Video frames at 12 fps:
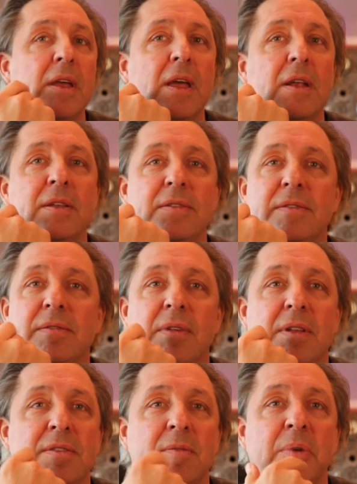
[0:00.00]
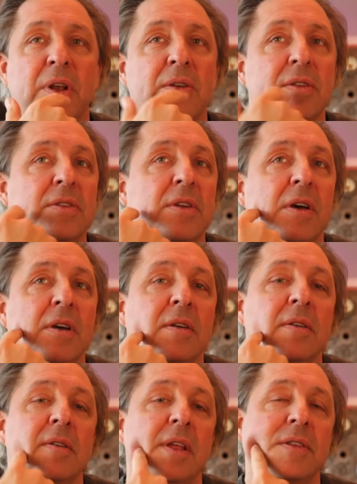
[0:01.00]
And it's you put it under the tongue,
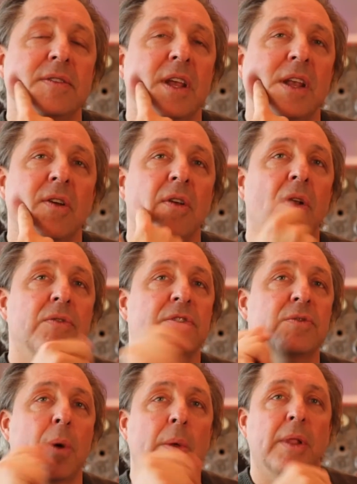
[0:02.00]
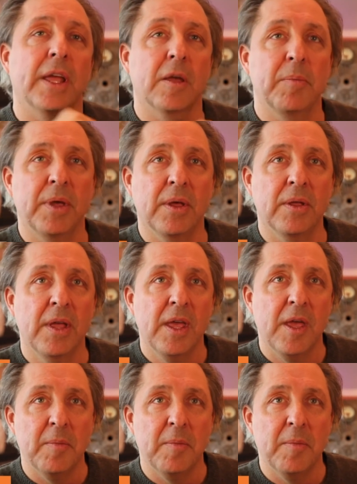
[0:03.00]
inside here. You don't just swallow it like a pill.